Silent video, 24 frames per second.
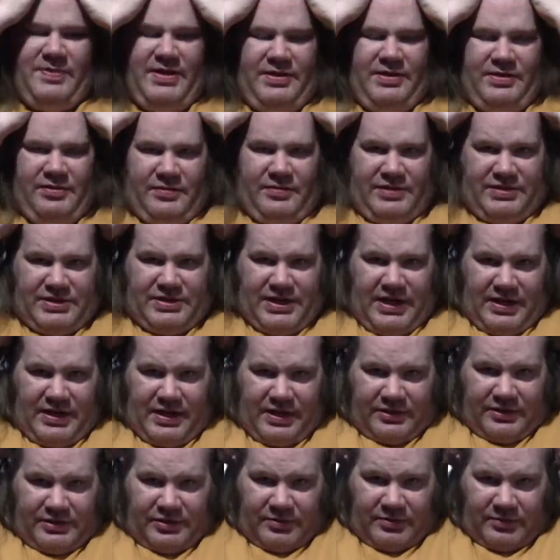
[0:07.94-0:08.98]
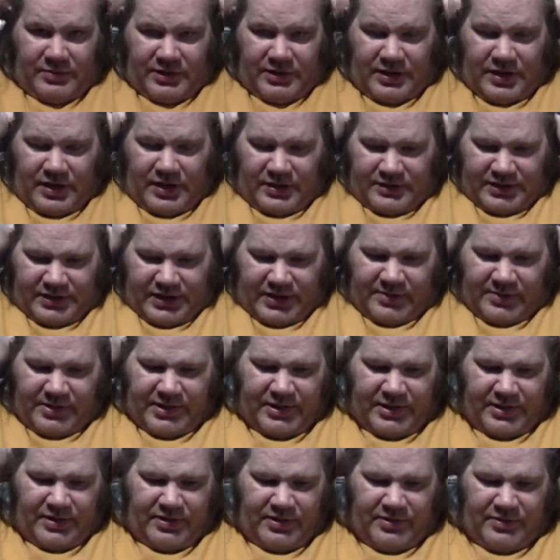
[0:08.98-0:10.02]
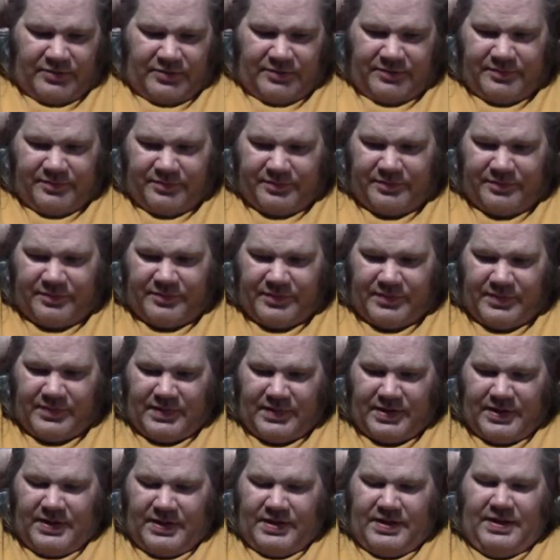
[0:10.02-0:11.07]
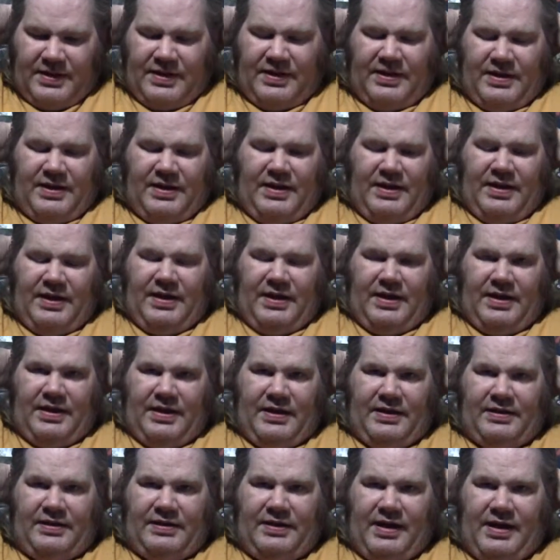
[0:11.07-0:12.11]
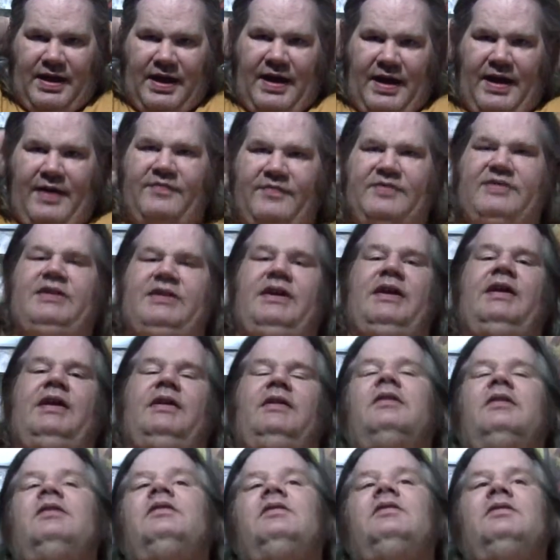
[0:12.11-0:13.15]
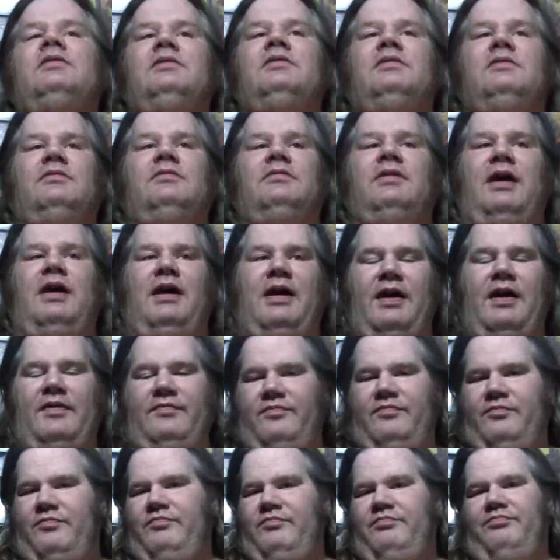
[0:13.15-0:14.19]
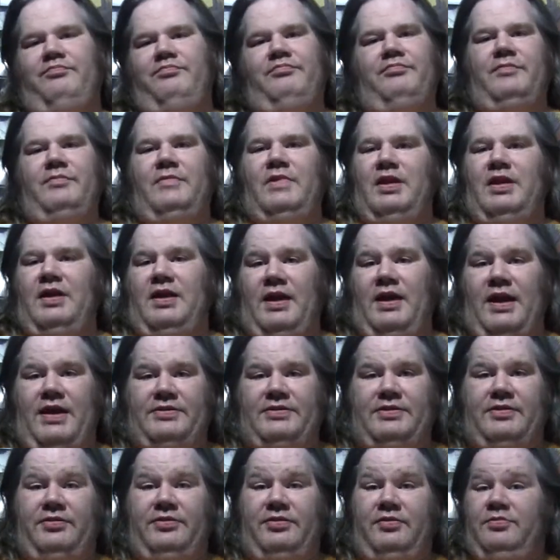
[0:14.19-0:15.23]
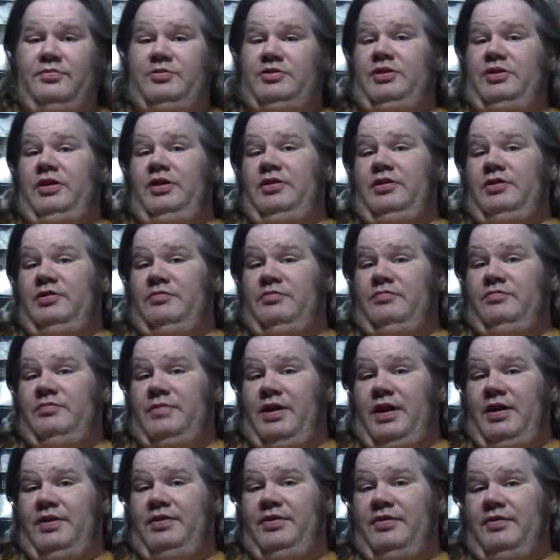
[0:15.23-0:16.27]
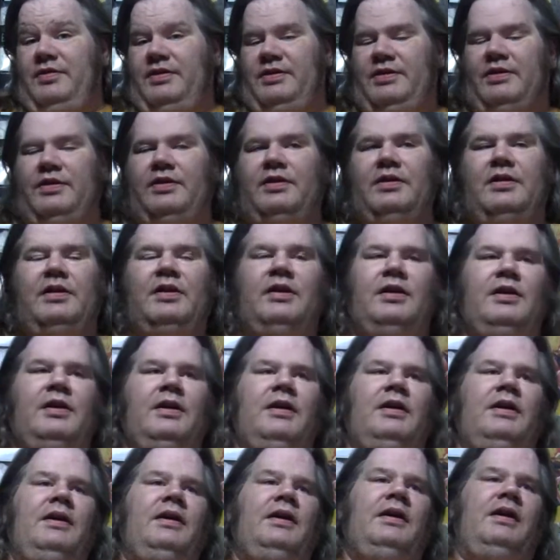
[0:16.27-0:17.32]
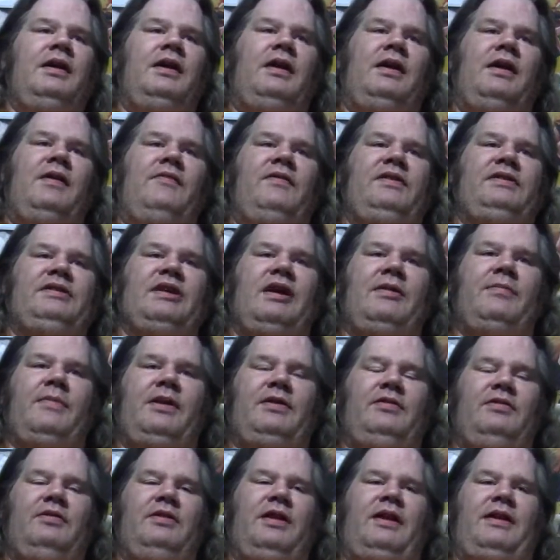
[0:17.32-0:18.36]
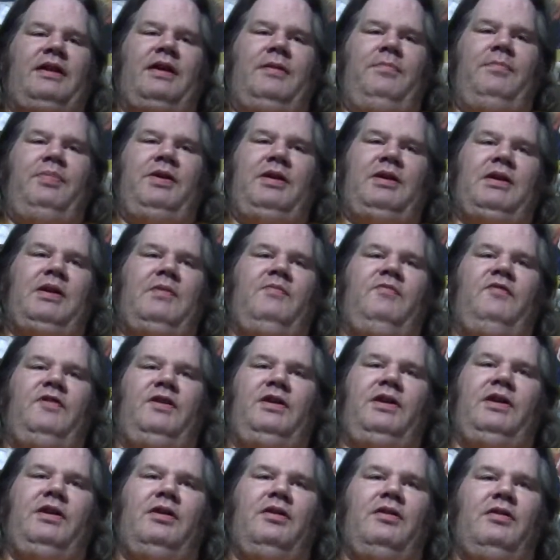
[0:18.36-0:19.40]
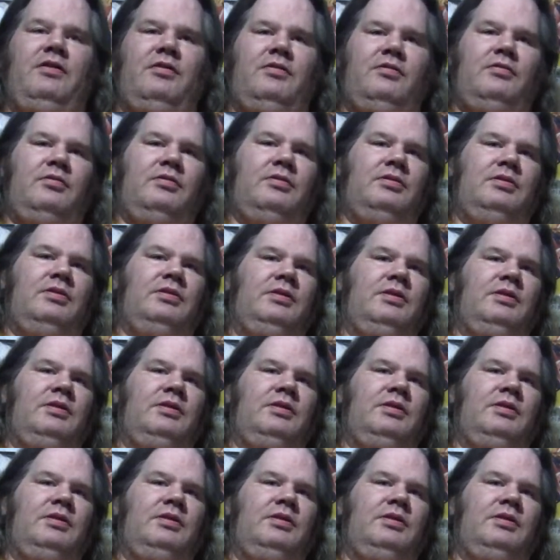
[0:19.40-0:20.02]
me to do a shout-out to him a long time ago, and I said to him, sure, I'll do it. And every time I do like a pickup video